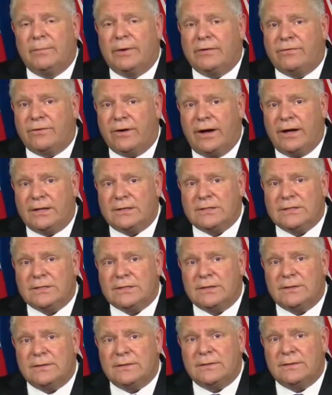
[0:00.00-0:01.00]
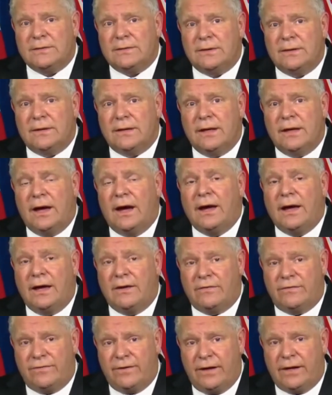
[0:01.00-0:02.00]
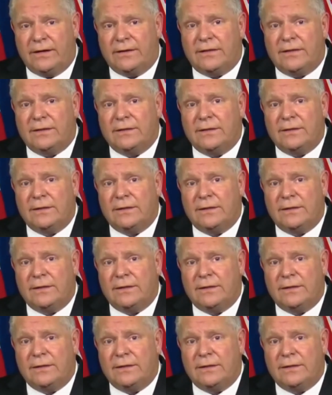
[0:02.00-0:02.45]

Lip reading: my friends, I have faith.